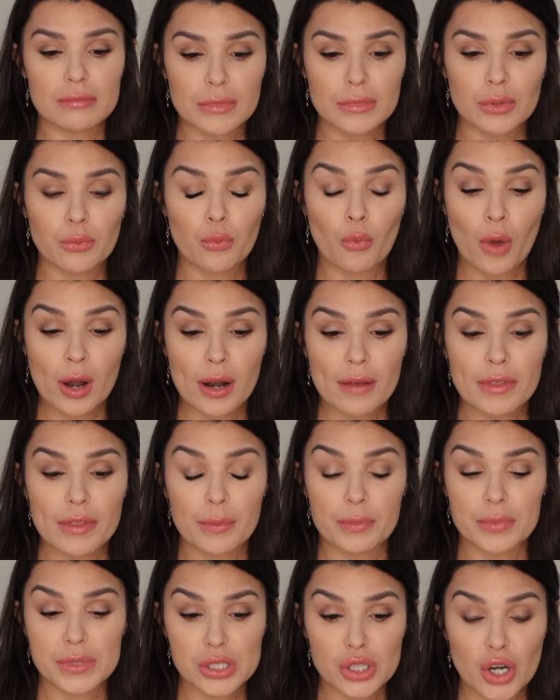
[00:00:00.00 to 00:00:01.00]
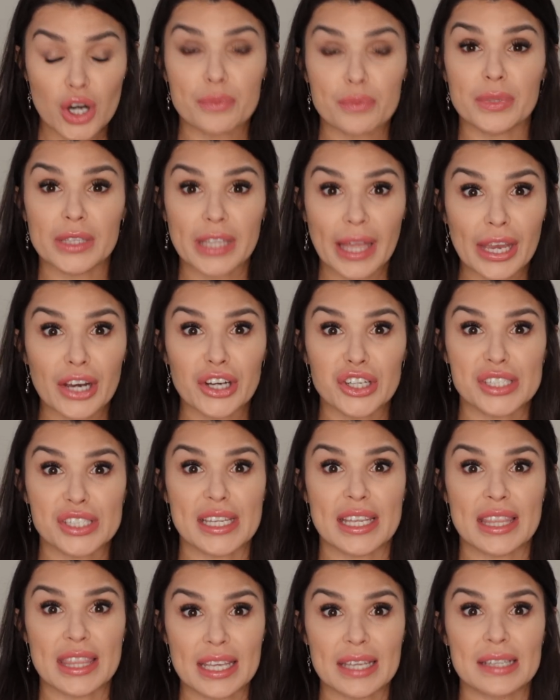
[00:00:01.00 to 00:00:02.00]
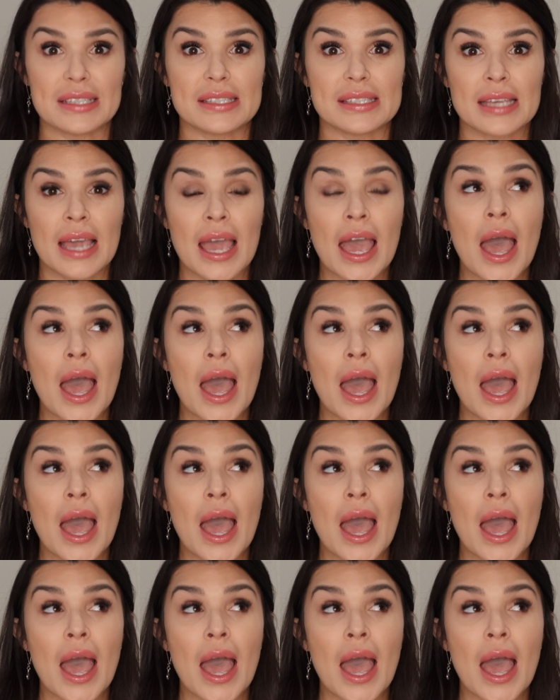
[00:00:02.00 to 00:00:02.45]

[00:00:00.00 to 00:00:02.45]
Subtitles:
one of the star players in this.